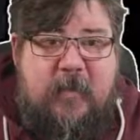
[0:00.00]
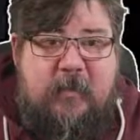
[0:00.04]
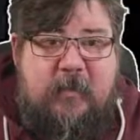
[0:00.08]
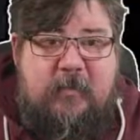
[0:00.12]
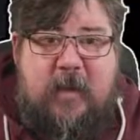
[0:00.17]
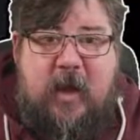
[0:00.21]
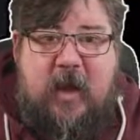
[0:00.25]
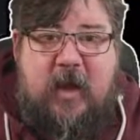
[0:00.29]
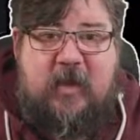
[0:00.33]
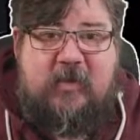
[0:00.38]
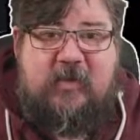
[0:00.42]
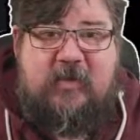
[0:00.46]
I mean,
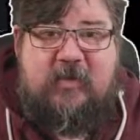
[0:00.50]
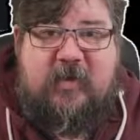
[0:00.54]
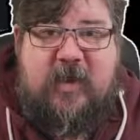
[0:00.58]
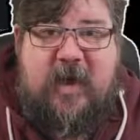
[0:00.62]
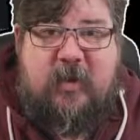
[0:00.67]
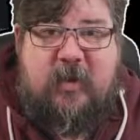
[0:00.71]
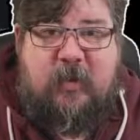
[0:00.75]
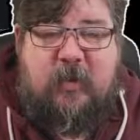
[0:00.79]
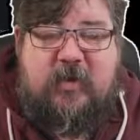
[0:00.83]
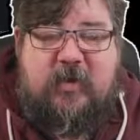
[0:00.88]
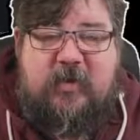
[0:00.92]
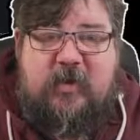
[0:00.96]
part of
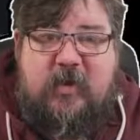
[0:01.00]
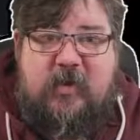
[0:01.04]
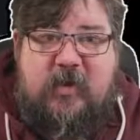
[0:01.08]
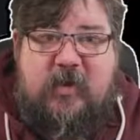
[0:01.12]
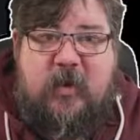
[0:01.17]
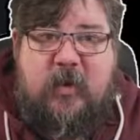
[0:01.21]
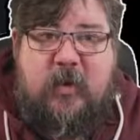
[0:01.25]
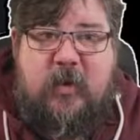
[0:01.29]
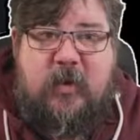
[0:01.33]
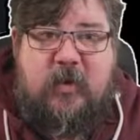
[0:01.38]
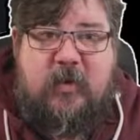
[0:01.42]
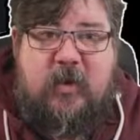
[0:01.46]
that, whether you
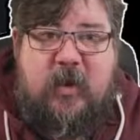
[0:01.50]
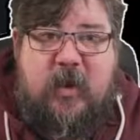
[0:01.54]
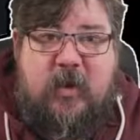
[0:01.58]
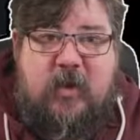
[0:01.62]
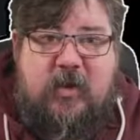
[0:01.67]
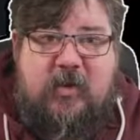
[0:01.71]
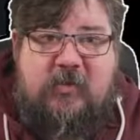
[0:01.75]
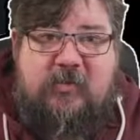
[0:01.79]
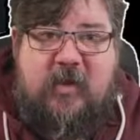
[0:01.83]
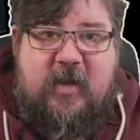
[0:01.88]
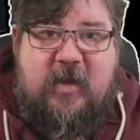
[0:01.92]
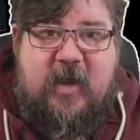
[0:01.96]
knew it or
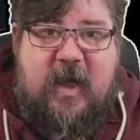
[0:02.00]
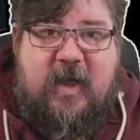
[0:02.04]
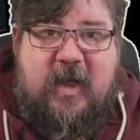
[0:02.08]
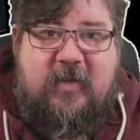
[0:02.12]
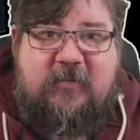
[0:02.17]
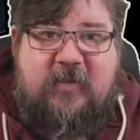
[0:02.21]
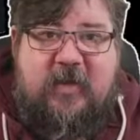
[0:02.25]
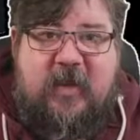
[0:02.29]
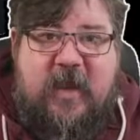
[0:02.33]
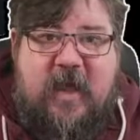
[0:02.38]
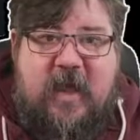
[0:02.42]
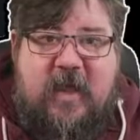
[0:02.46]
not, is that you
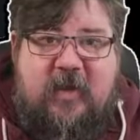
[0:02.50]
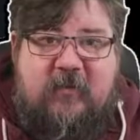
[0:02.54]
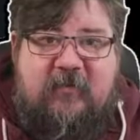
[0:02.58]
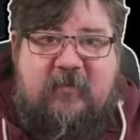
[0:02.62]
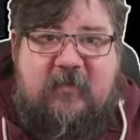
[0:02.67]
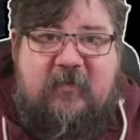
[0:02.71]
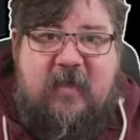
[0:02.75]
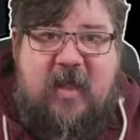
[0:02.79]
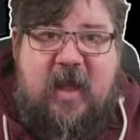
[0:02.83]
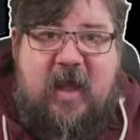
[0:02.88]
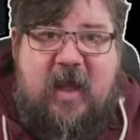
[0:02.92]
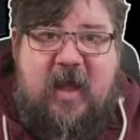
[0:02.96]
have to get a
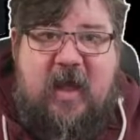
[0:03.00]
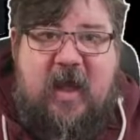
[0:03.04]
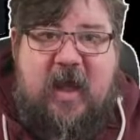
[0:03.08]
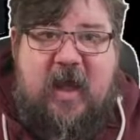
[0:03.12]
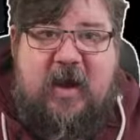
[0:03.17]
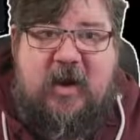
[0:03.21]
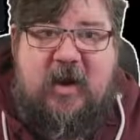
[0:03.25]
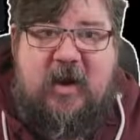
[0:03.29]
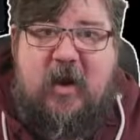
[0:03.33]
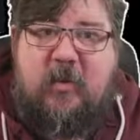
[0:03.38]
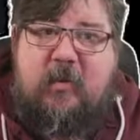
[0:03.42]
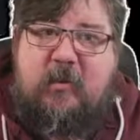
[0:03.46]
flyer
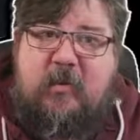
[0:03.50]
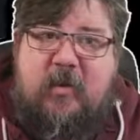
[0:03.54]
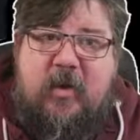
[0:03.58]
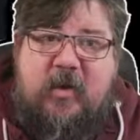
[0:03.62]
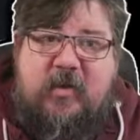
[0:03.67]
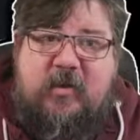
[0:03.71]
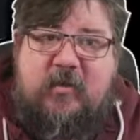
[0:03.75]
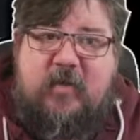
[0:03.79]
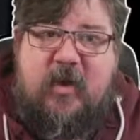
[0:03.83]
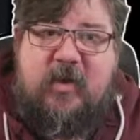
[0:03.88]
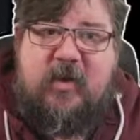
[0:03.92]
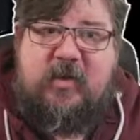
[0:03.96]
and an
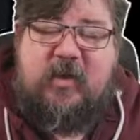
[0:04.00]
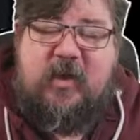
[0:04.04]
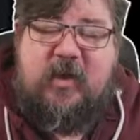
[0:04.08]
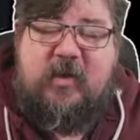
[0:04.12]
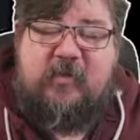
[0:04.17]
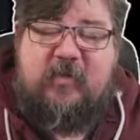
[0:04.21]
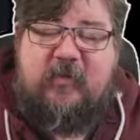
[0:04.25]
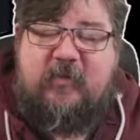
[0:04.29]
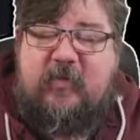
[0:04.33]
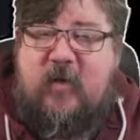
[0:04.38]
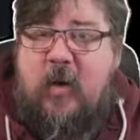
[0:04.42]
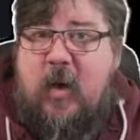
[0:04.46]
operator ID.
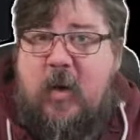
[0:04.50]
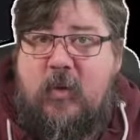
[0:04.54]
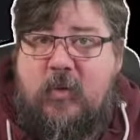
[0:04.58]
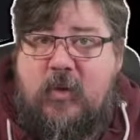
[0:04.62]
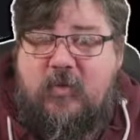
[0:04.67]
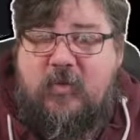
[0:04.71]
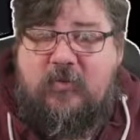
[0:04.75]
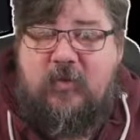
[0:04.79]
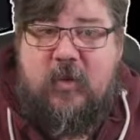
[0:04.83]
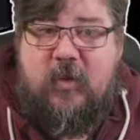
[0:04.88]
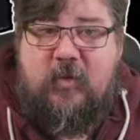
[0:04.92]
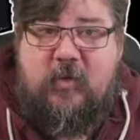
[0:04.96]
So if you own
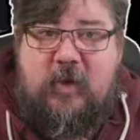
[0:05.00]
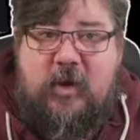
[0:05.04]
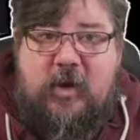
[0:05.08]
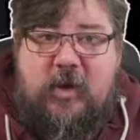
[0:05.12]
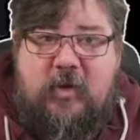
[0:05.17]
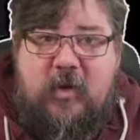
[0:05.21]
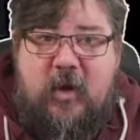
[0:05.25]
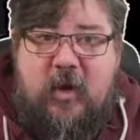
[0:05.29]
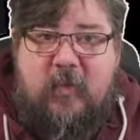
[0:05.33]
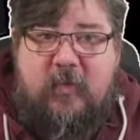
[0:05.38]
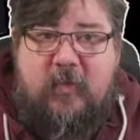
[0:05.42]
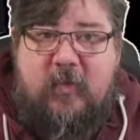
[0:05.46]
a drone, you
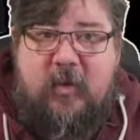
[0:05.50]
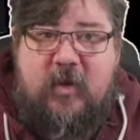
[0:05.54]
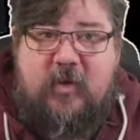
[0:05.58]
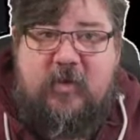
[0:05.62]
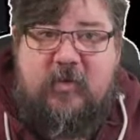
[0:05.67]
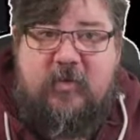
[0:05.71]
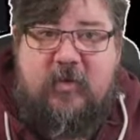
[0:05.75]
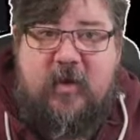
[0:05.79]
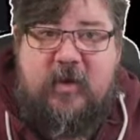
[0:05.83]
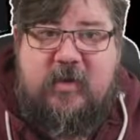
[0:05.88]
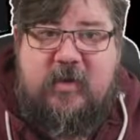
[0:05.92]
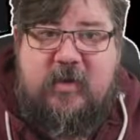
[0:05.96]
need an
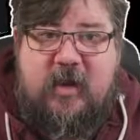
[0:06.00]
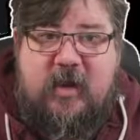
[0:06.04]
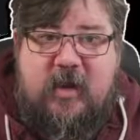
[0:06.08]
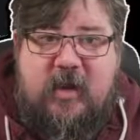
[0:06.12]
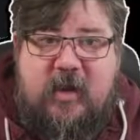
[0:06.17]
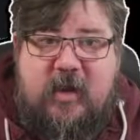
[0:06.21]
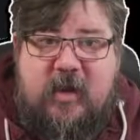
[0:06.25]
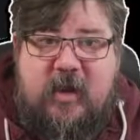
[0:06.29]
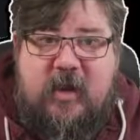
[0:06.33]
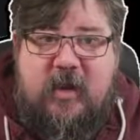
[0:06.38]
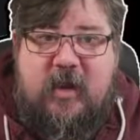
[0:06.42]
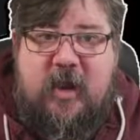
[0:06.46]
operator
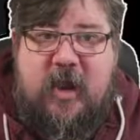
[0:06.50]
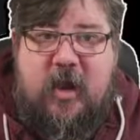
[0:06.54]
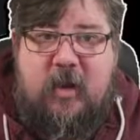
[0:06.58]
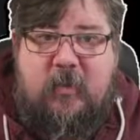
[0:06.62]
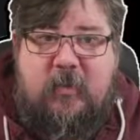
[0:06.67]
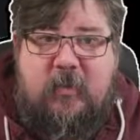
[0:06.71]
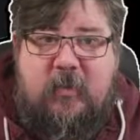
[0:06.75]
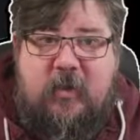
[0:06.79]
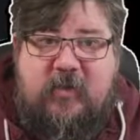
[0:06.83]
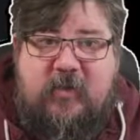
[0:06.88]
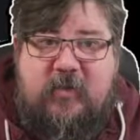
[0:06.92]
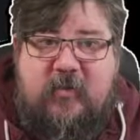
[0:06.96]
ID, and that
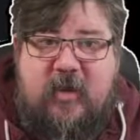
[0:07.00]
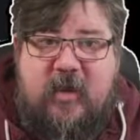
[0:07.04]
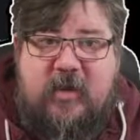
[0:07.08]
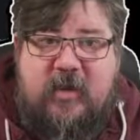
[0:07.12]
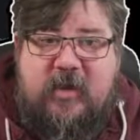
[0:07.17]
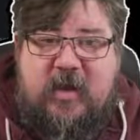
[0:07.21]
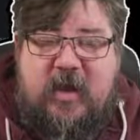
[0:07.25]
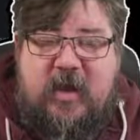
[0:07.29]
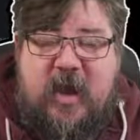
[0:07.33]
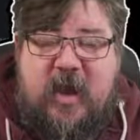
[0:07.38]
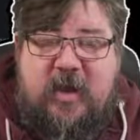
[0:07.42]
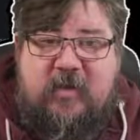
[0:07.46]
operator
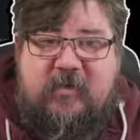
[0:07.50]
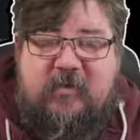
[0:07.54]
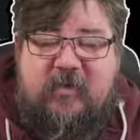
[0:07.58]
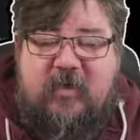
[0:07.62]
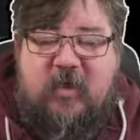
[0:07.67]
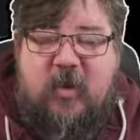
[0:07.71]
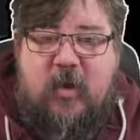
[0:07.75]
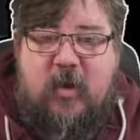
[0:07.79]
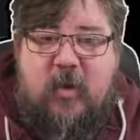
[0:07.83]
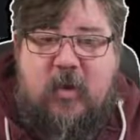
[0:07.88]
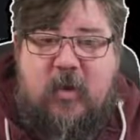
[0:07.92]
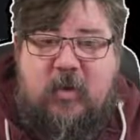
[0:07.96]
ID has to
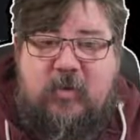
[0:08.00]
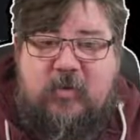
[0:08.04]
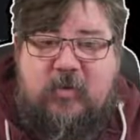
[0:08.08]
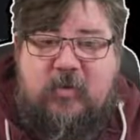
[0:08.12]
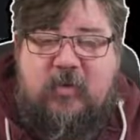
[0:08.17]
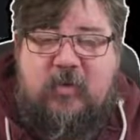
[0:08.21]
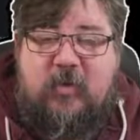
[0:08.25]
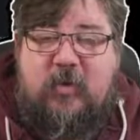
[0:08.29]
go on